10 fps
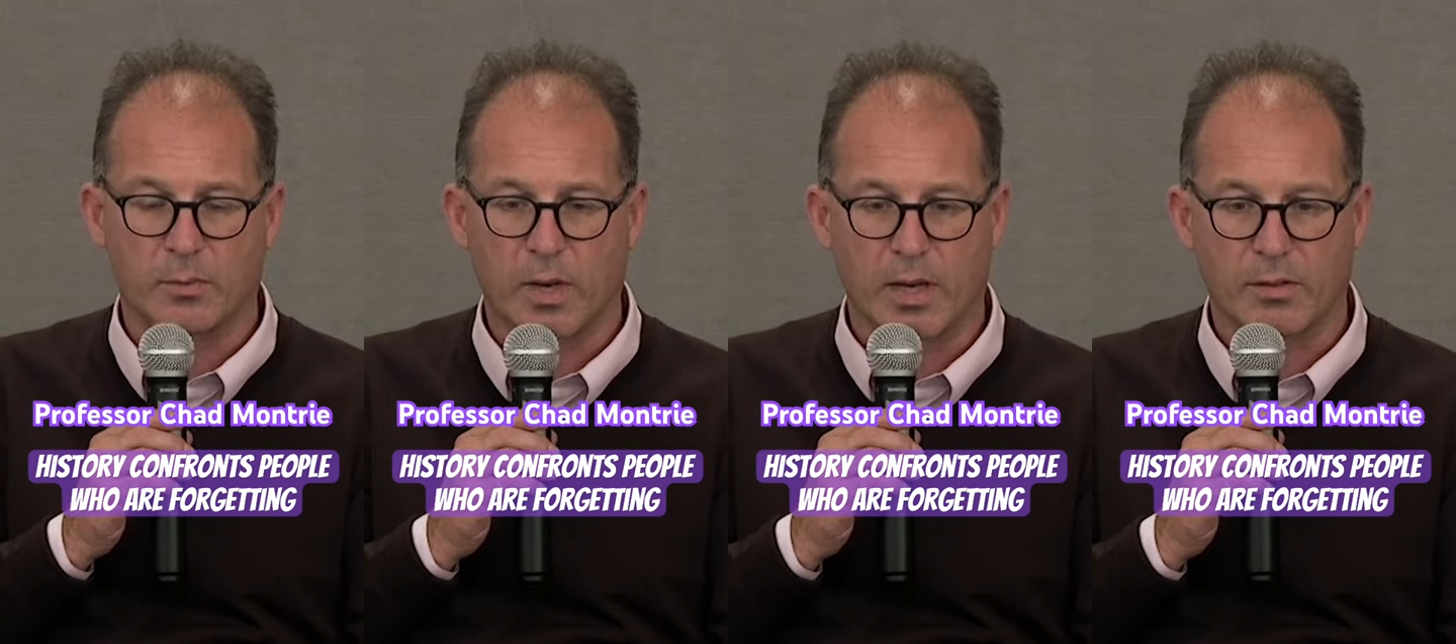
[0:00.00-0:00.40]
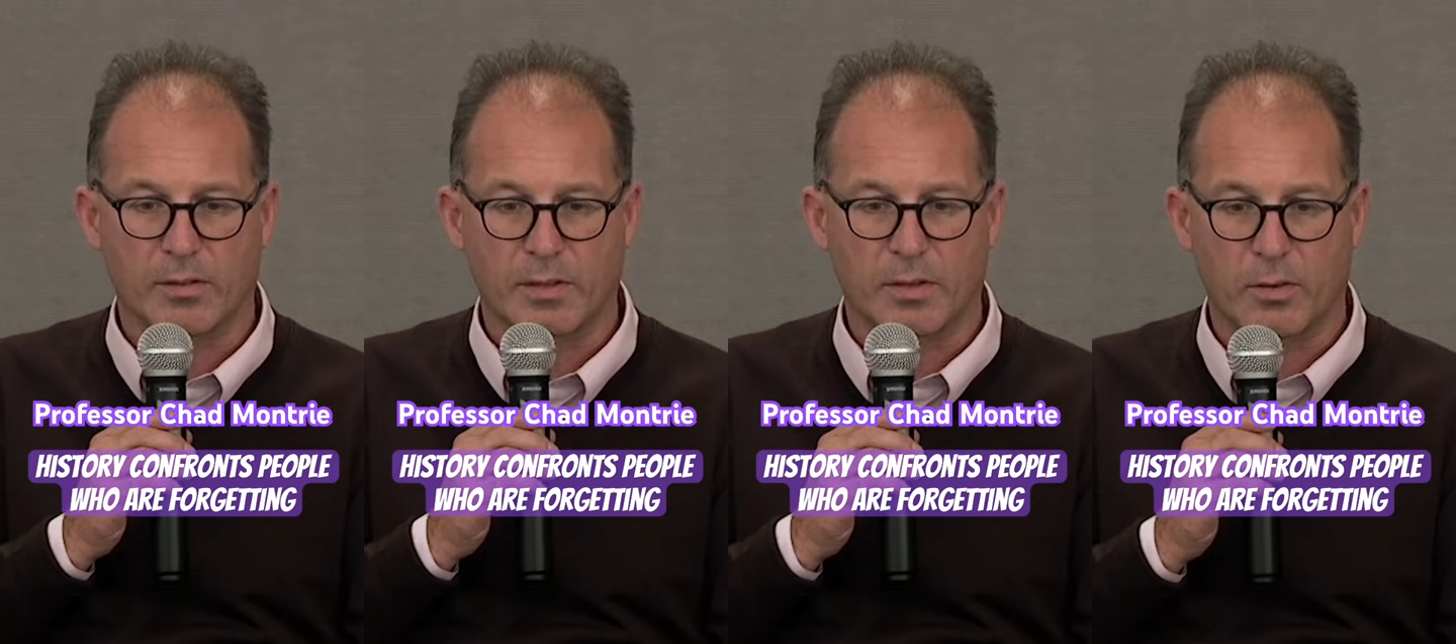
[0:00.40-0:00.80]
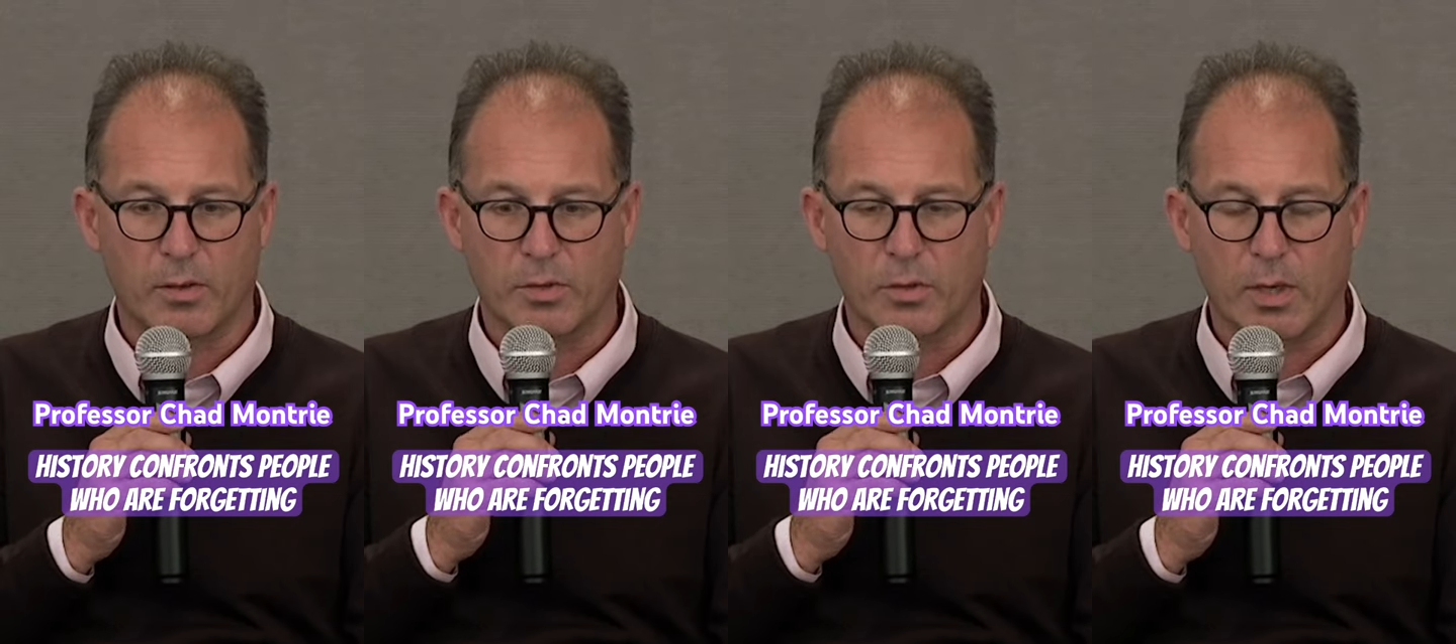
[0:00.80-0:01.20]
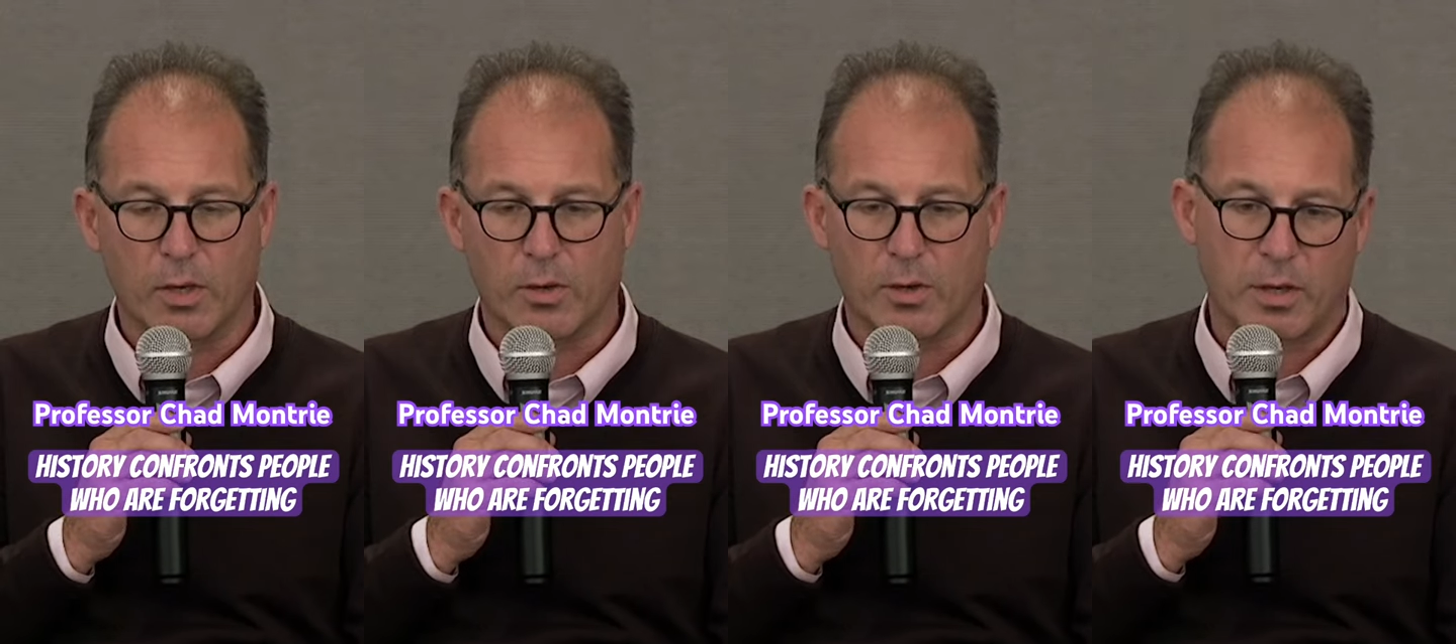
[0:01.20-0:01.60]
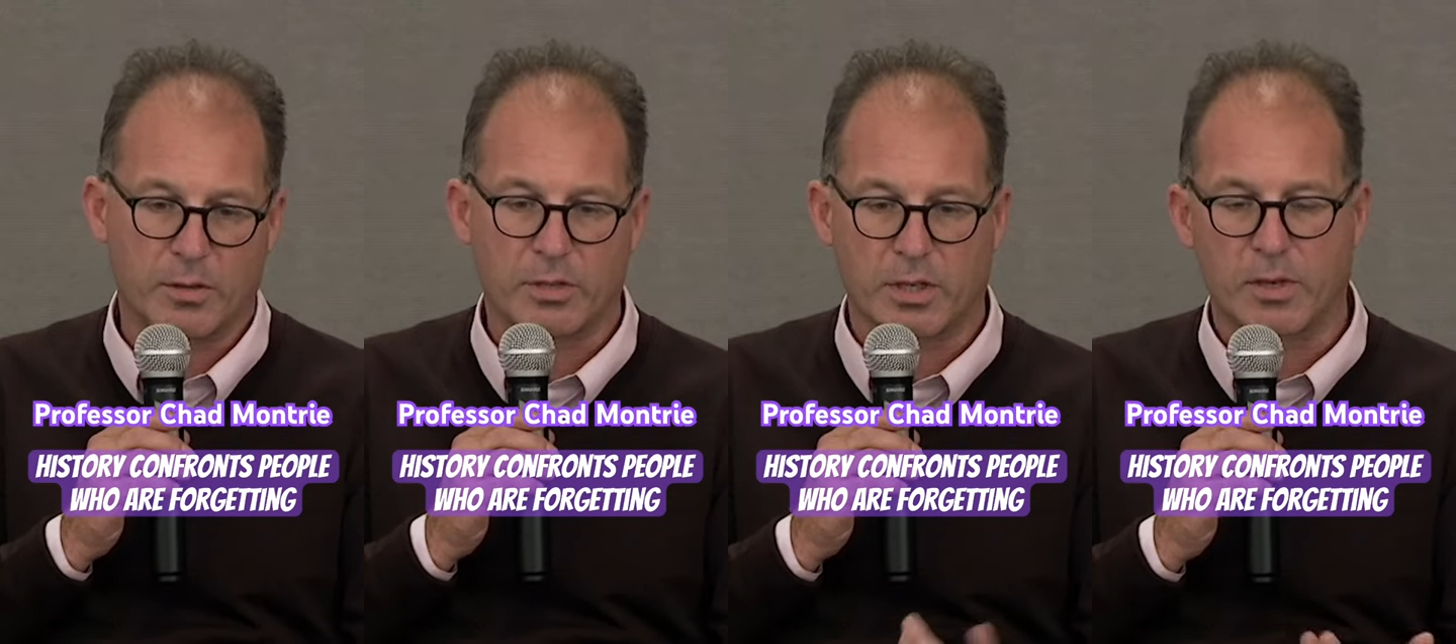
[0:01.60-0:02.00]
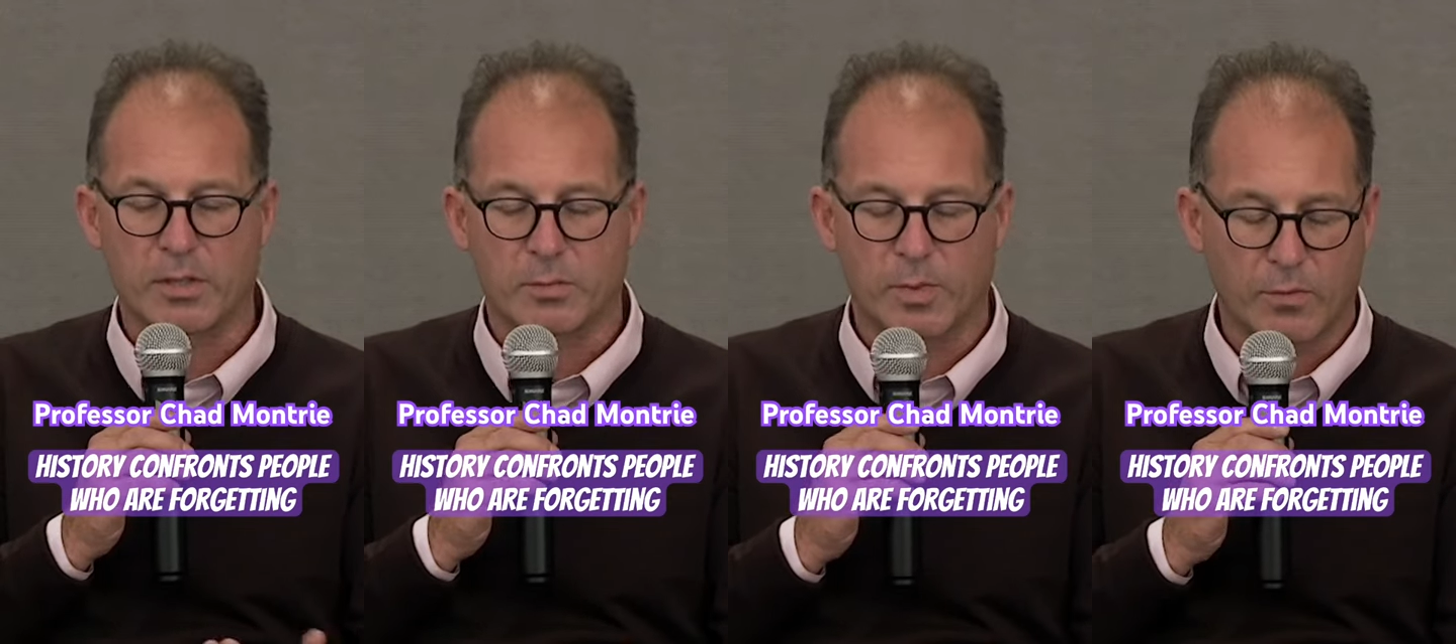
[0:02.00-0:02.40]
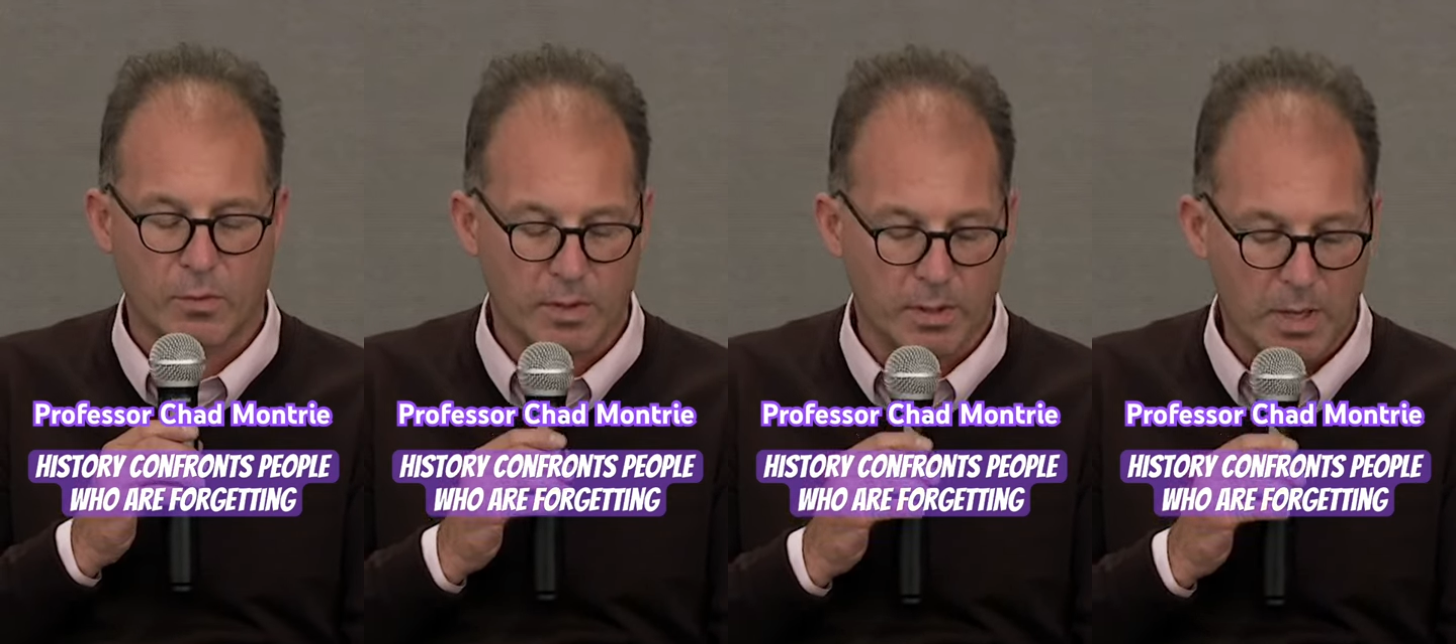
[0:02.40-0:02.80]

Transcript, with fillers: way other than their own doing or other generations before them.